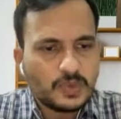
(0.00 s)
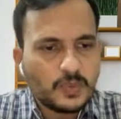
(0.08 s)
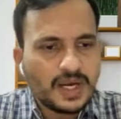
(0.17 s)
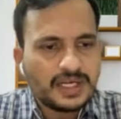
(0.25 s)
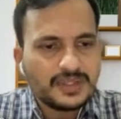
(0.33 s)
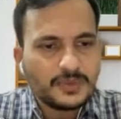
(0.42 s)

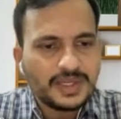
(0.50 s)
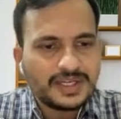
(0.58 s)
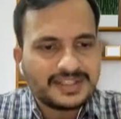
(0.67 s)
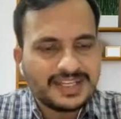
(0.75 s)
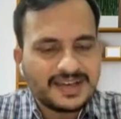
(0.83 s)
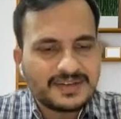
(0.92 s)
warning where
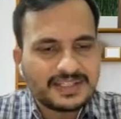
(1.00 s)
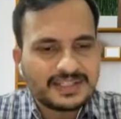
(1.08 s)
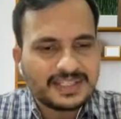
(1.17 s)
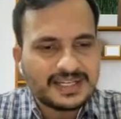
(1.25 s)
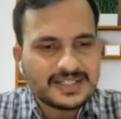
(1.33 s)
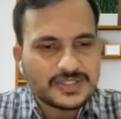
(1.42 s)
they
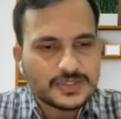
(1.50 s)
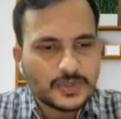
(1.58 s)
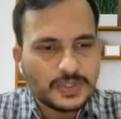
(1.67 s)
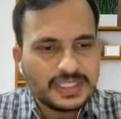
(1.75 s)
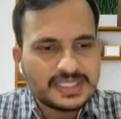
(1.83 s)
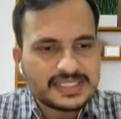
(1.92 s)
are
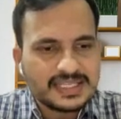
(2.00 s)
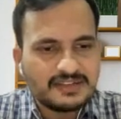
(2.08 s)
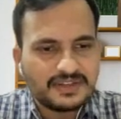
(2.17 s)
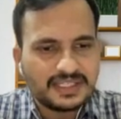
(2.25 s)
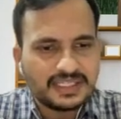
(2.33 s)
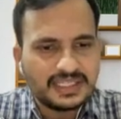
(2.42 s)
showing
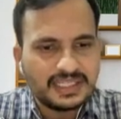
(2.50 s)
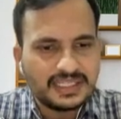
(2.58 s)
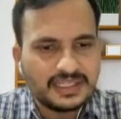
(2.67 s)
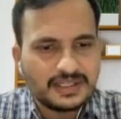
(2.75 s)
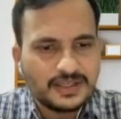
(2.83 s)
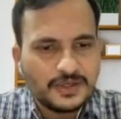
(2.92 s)

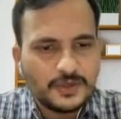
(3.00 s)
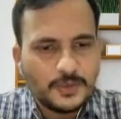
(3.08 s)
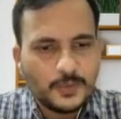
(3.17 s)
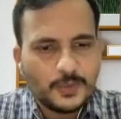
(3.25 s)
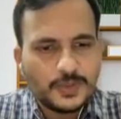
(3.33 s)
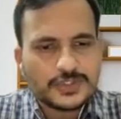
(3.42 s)
self-annealing,
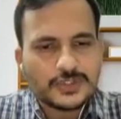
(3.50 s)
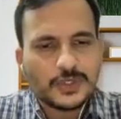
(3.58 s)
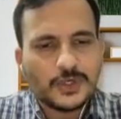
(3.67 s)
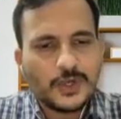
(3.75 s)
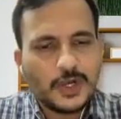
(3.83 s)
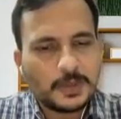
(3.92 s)
which should
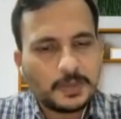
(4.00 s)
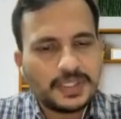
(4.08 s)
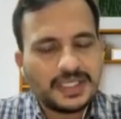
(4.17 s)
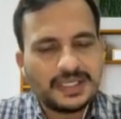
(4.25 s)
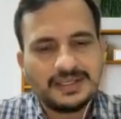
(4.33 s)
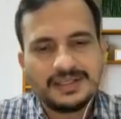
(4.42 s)
not be
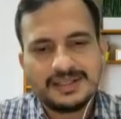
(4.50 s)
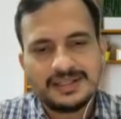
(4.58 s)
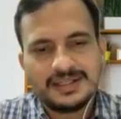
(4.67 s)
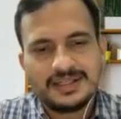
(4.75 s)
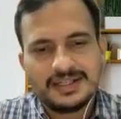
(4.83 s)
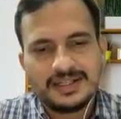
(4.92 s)
a
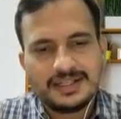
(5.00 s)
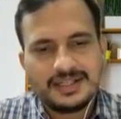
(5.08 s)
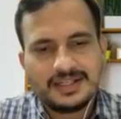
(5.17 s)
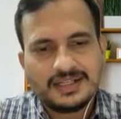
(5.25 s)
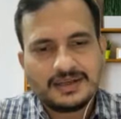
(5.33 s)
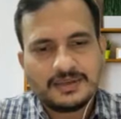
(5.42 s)

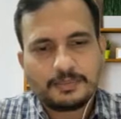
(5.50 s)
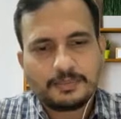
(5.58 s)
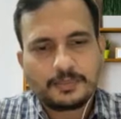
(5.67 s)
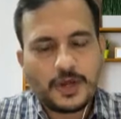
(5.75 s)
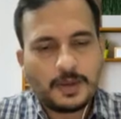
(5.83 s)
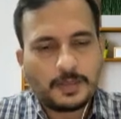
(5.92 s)

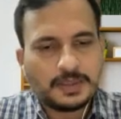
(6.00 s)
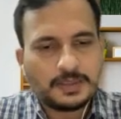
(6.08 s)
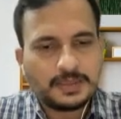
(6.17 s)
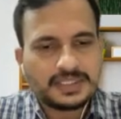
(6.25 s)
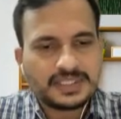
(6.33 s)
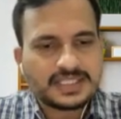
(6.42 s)

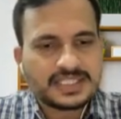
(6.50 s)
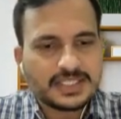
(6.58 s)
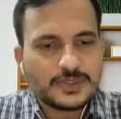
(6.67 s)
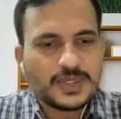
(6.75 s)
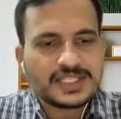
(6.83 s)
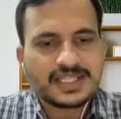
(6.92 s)
problematic
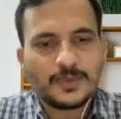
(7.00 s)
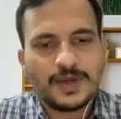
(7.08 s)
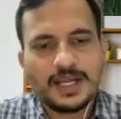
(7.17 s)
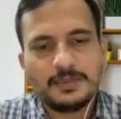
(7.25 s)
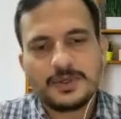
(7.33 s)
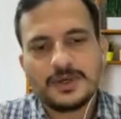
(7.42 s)
situation.
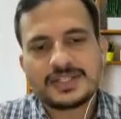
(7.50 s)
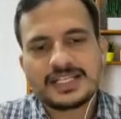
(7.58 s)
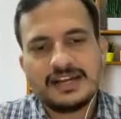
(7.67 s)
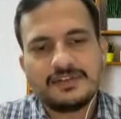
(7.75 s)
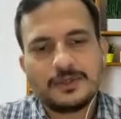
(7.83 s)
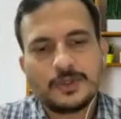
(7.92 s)
Why? Because
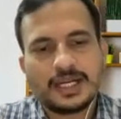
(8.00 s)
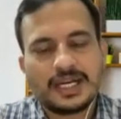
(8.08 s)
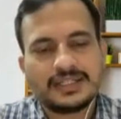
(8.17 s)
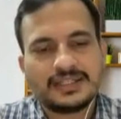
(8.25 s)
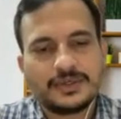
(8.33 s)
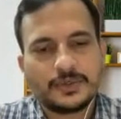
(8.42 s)
have a look
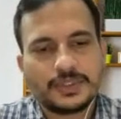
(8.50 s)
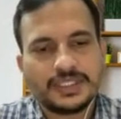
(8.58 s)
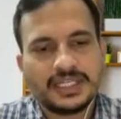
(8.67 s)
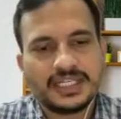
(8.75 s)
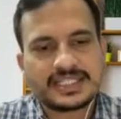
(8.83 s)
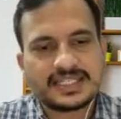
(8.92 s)
at their
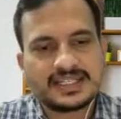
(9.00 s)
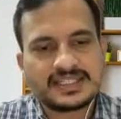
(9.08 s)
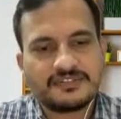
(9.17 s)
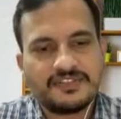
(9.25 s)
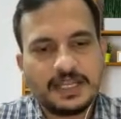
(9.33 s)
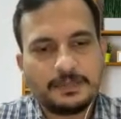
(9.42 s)
orientation. It's
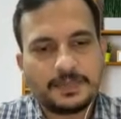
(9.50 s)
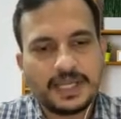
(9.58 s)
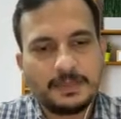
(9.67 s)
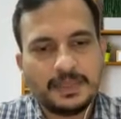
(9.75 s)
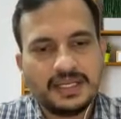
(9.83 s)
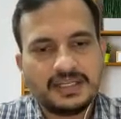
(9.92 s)
a 5'
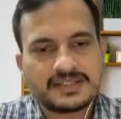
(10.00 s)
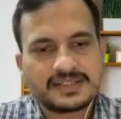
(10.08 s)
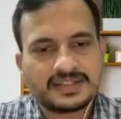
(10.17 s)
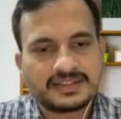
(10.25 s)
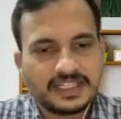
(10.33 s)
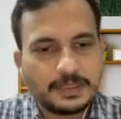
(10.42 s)
end, it's
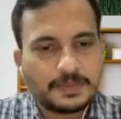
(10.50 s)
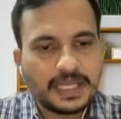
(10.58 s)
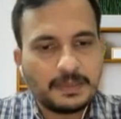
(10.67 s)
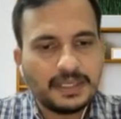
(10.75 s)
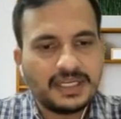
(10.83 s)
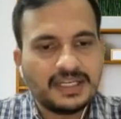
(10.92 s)
a 3'
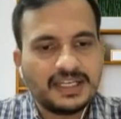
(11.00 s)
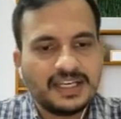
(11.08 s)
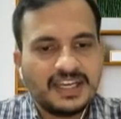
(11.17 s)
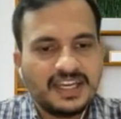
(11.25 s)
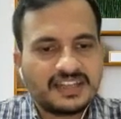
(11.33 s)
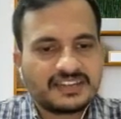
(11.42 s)
end,
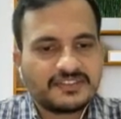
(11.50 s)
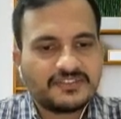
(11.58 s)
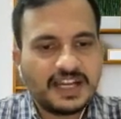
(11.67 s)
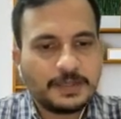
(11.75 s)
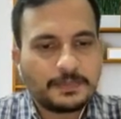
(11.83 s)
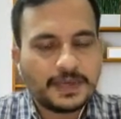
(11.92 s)
it's a
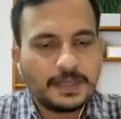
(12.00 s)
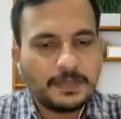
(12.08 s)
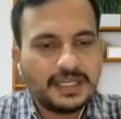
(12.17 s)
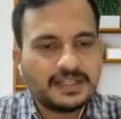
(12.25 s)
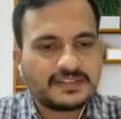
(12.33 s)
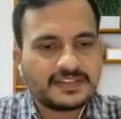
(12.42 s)
5'
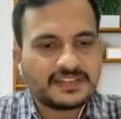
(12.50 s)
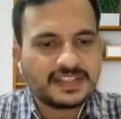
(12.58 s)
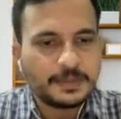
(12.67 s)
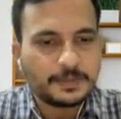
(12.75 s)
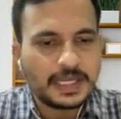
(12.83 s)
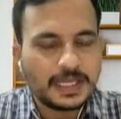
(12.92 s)
end, it's a
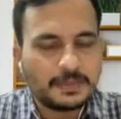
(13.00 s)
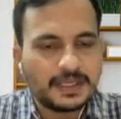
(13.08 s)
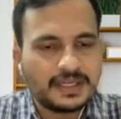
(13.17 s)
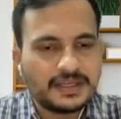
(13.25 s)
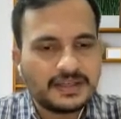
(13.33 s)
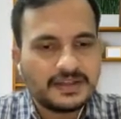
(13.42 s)
3'
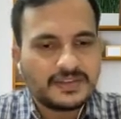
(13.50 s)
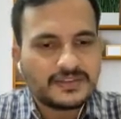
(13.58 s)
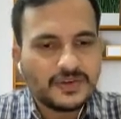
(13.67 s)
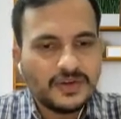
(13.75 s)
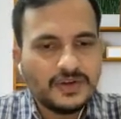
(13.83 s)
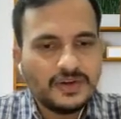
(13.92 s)
end.
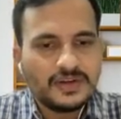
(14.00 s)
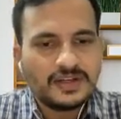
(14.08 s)
So,